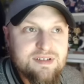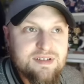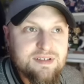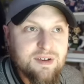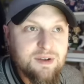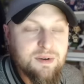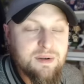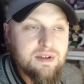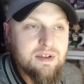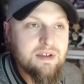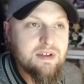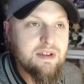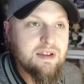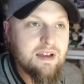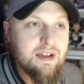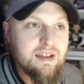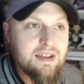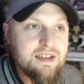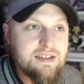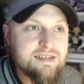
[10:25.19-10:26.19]
So
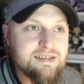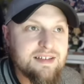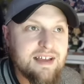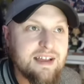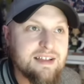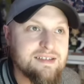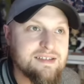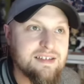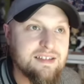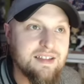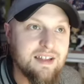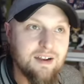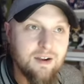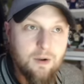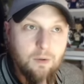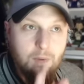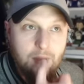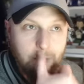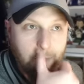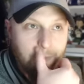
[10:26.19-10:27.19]
uh, he slides in there
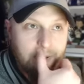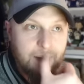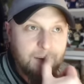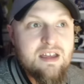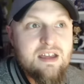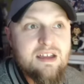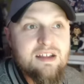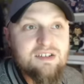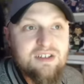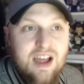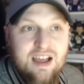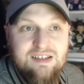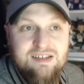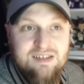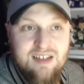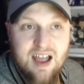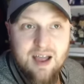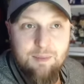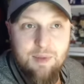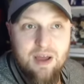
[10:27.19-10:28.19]
quite well. Josh
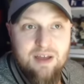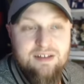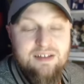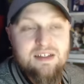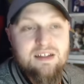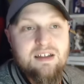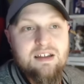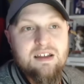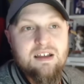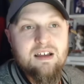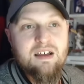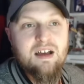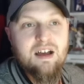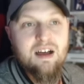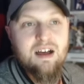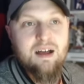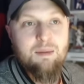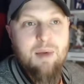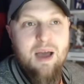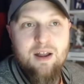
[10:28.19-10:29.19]
Staumont,
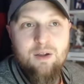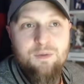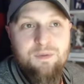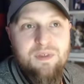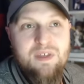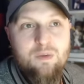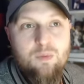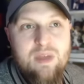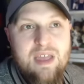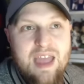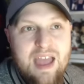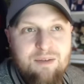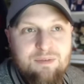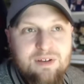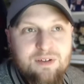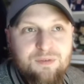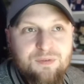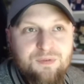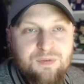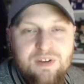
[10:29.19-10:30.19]
um, I don't think we have an
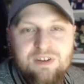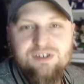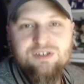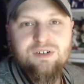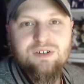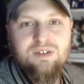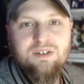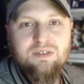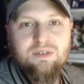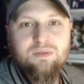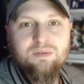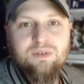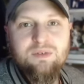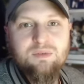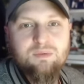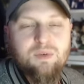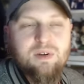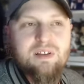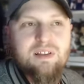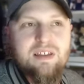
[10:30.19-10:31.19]
official
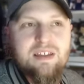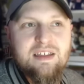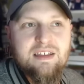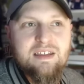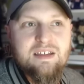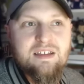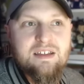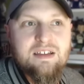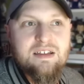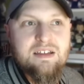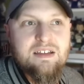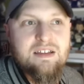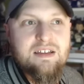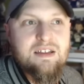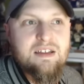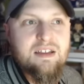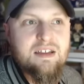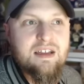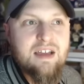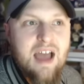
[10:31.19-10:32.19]
really.
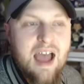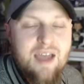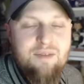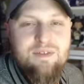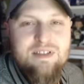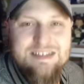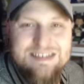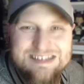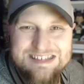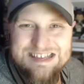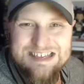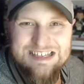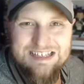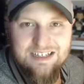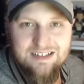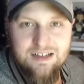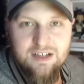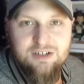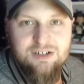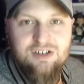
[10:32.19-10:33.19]
I haven't
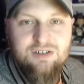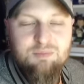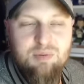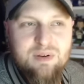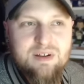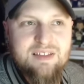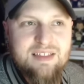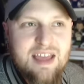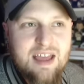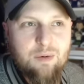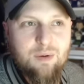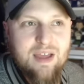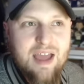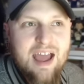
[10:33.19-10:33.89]
seen, I should put it that way.